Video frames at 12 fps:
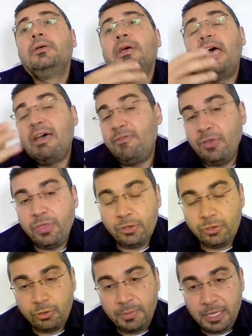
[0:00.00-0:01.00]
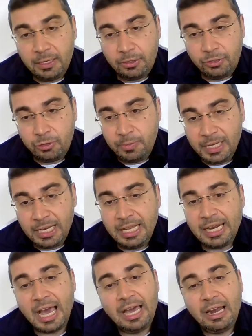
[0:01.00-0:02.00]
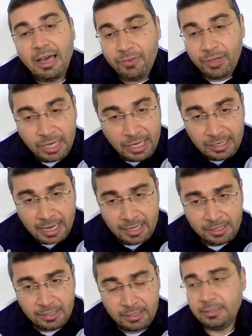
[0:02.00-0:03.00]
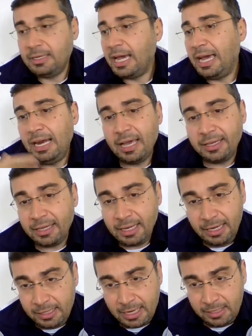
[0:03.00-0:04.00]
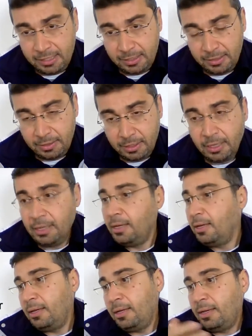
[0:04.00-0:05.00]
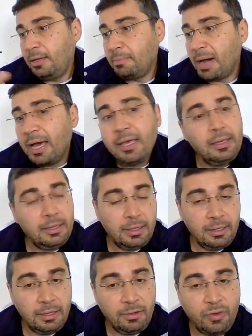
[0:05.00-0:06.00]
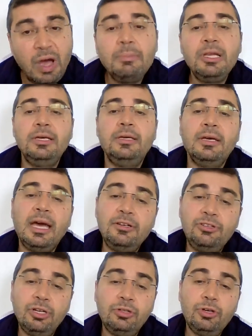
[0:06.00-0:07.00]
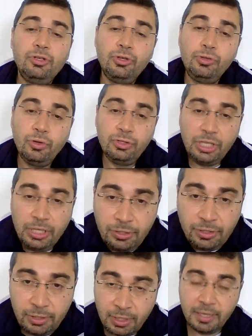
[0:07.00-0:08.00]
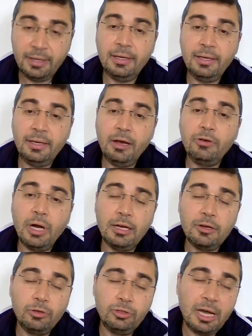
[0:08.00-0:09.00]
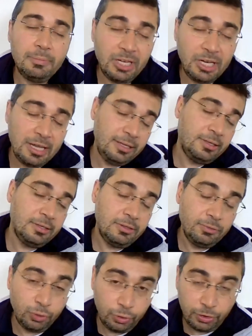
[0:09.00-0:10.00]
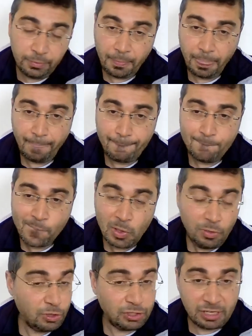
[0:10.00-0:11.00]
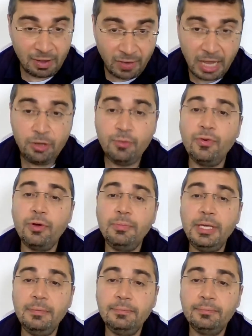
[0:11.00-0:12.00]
Everything should be clean. I love cleanliness. I like cleanness. My family and children should not eat a contaminated food. This is a value for me.